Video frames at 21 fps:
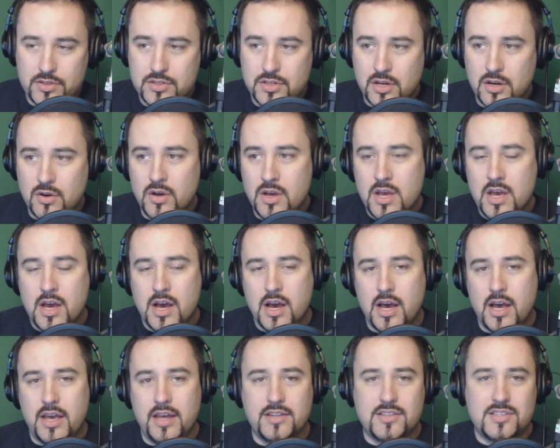So
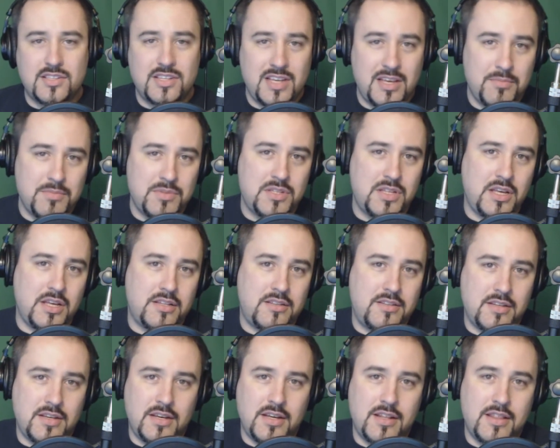it seems that
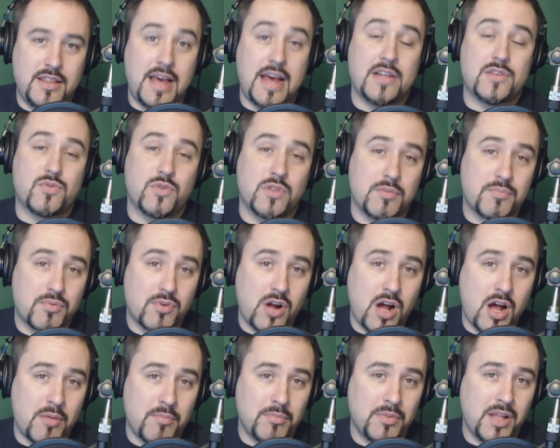that's where the
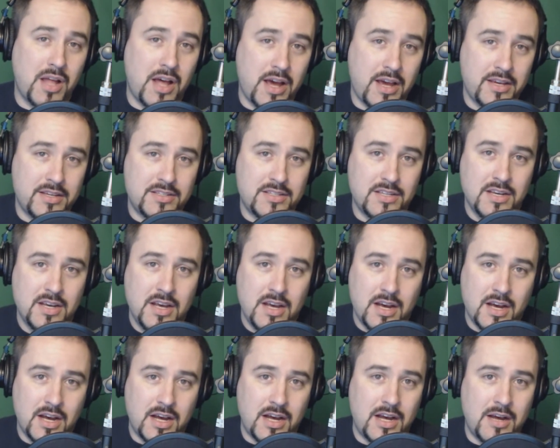problem lies.
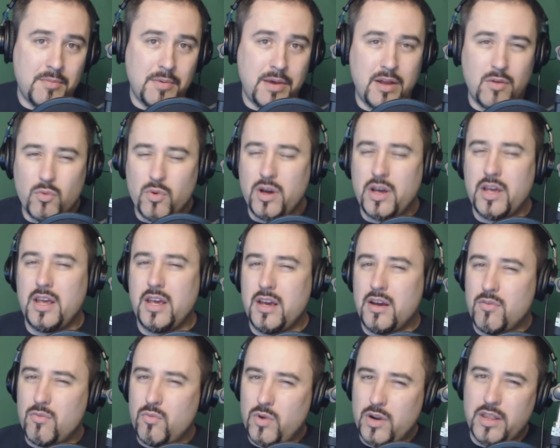And
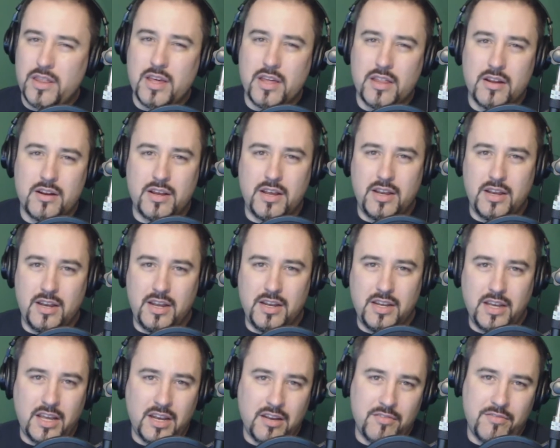one of the other
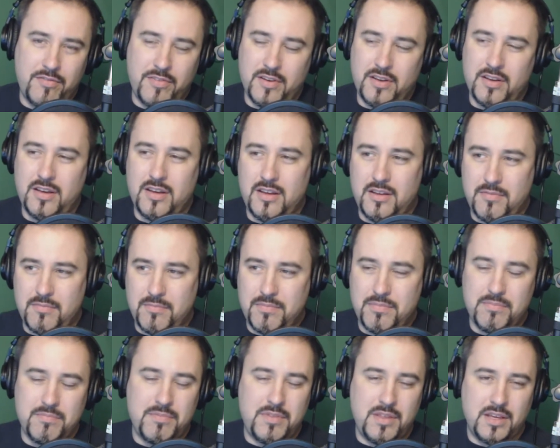indicative
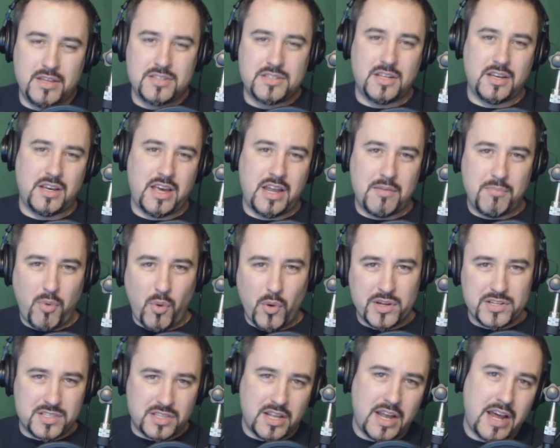things that kind of
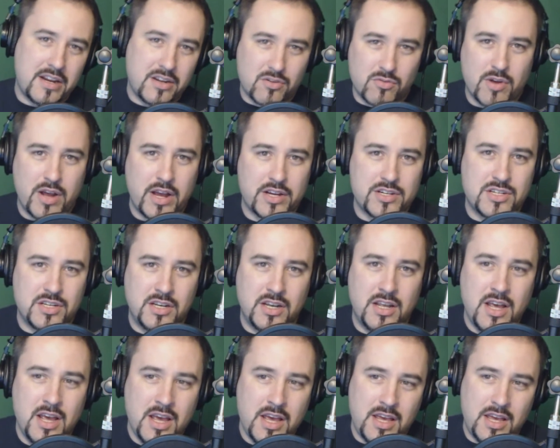points to that
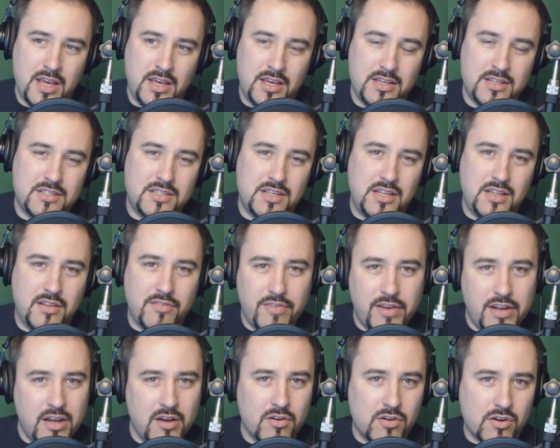direction is in the
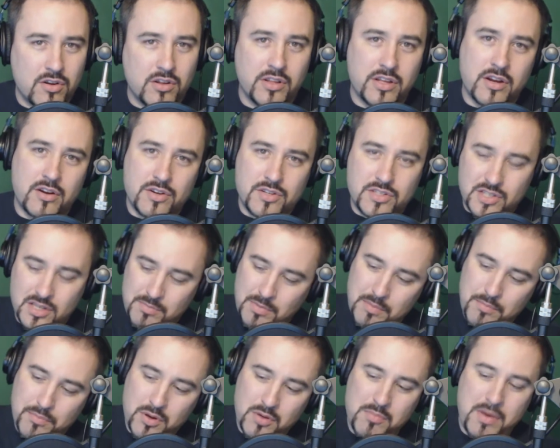video earlier, you see
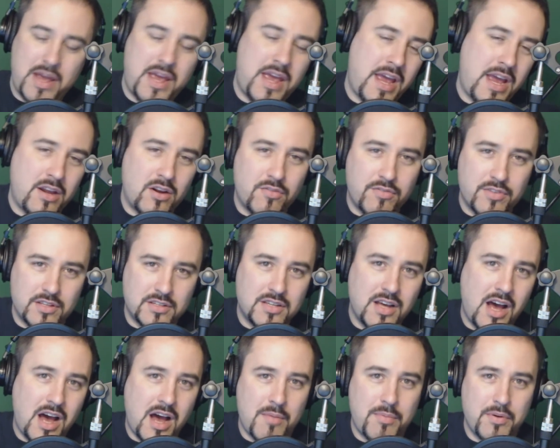me put my hand over the
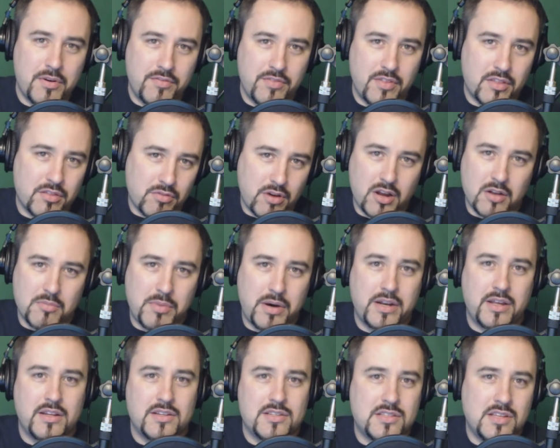top of the throttle
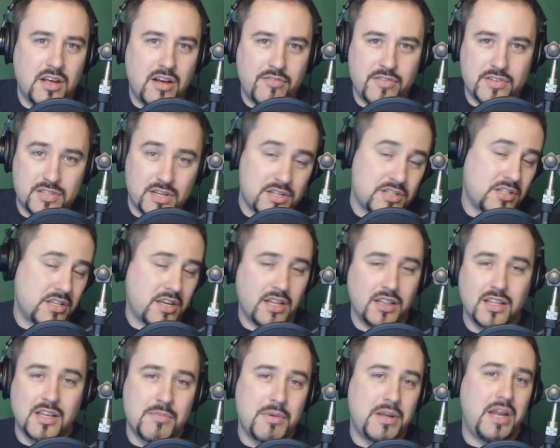body itself, essentially
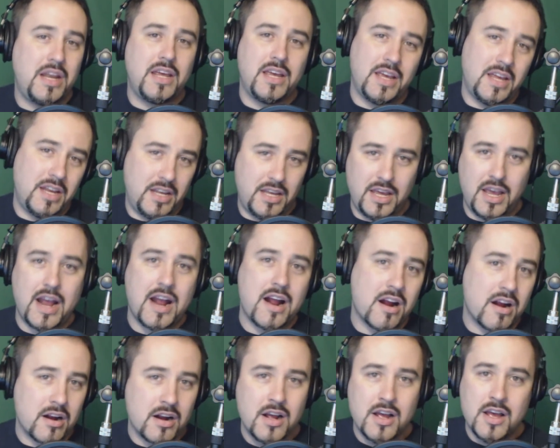eliminating any
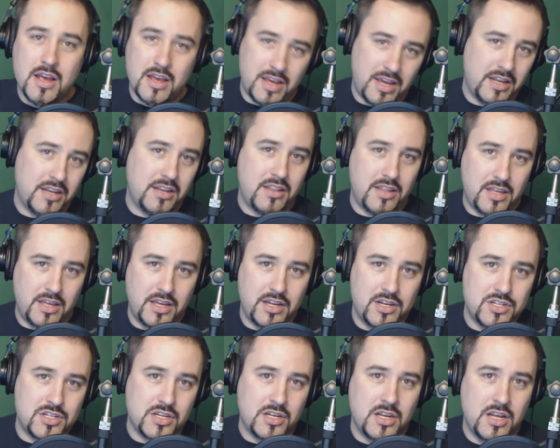air into the
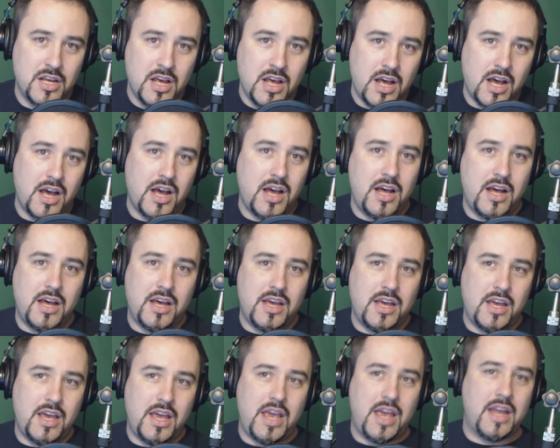engine.
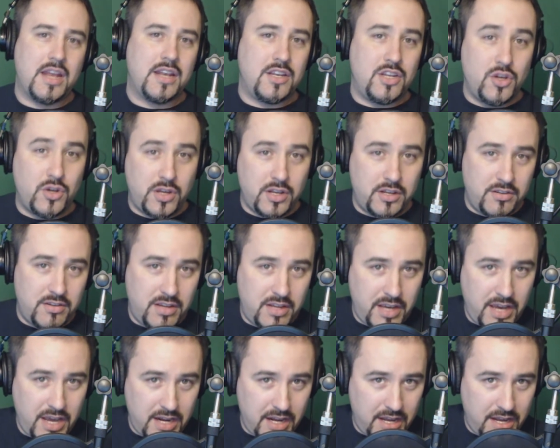And you could
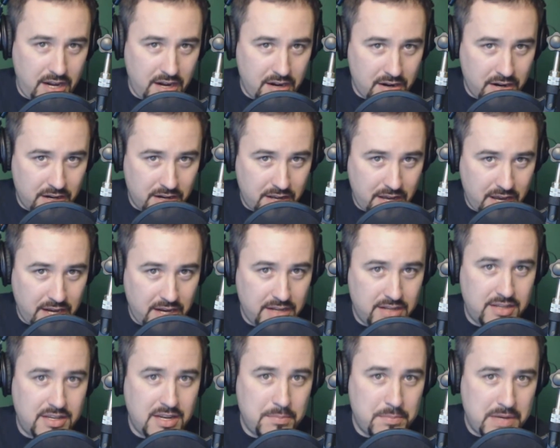kind of hear it kind
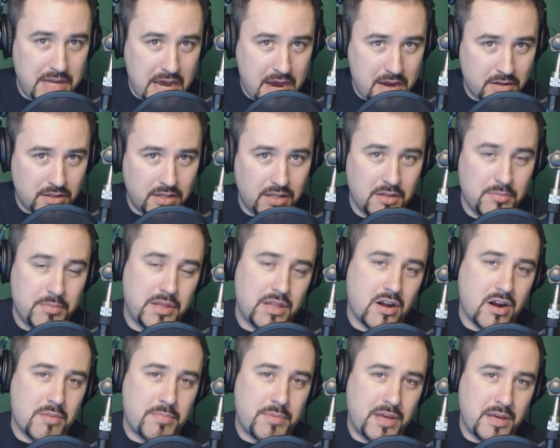of dip down a little bit.
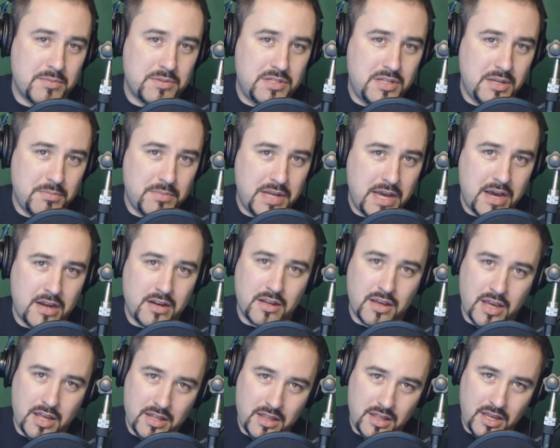The RPMs dip down
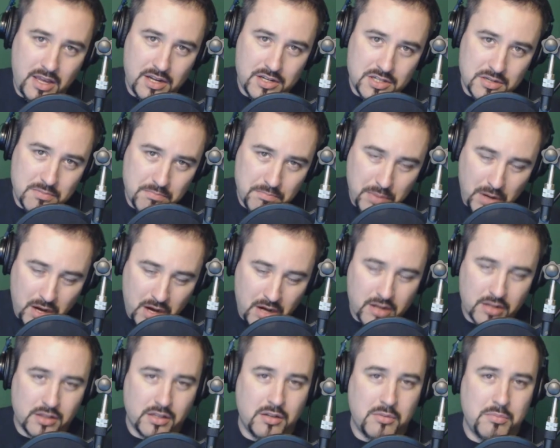and kind of the engine
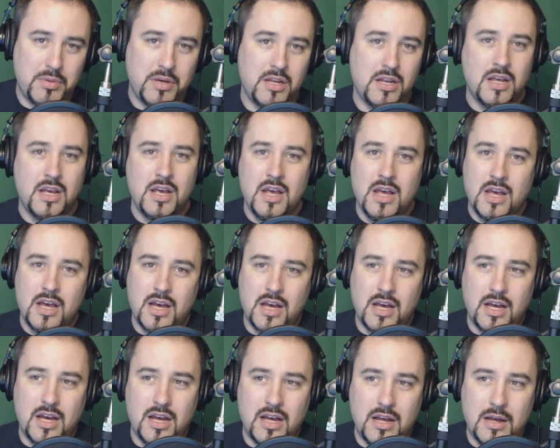bog a little bit.
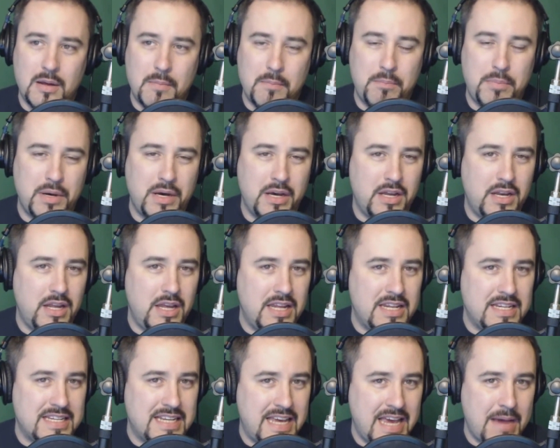But
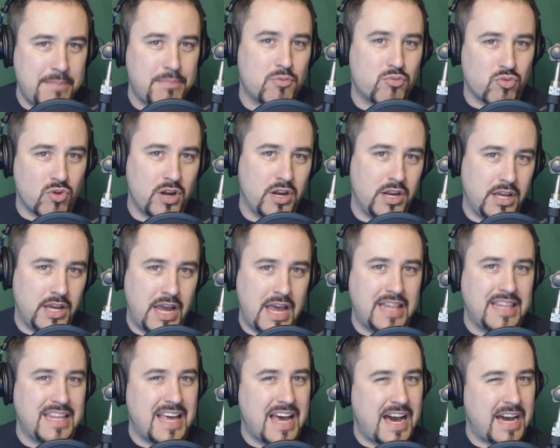it kept running
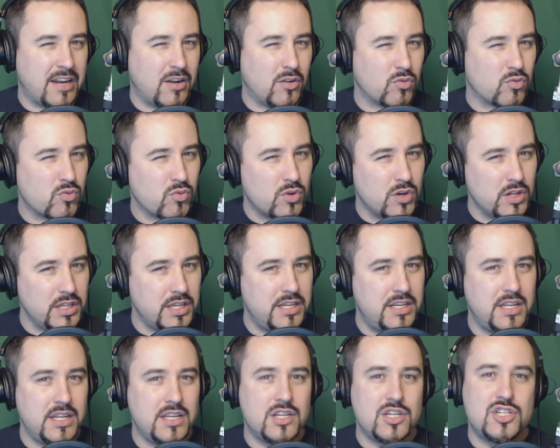and the idle really
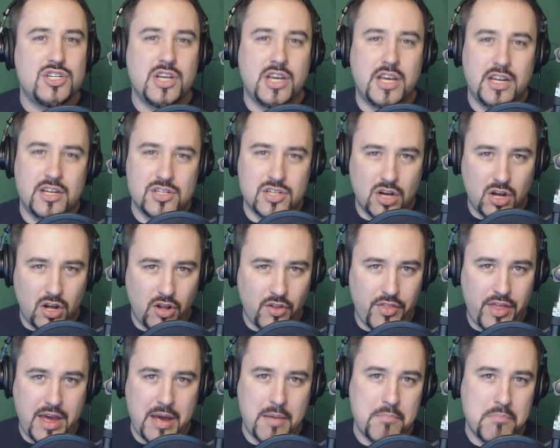didn't change
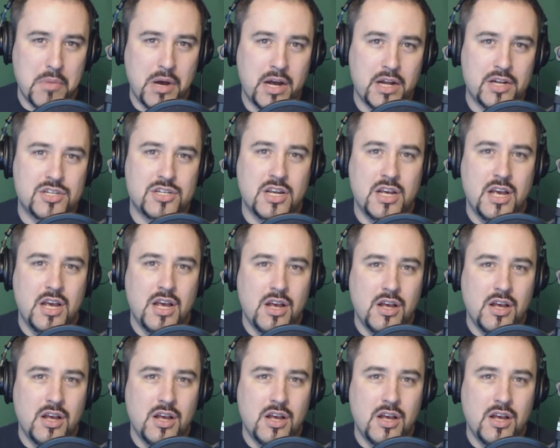all that much.